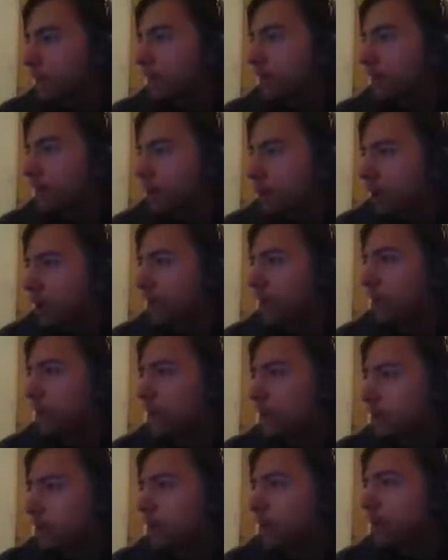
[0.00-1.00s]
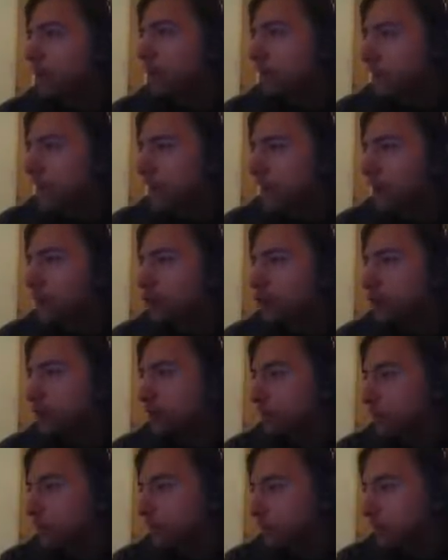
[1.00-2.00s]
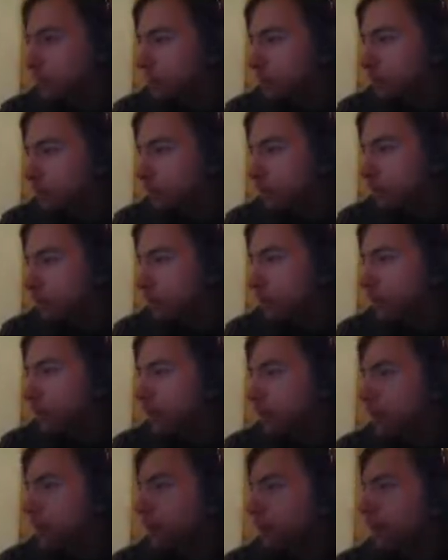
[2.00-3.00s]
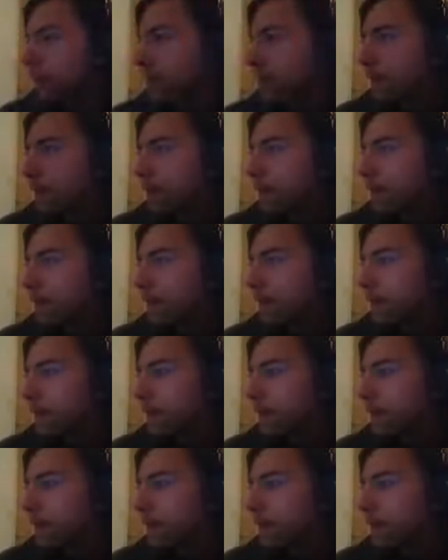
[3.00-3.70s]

I'm a cup. I'm going in the bin. Shut up, cup. You did it. You won.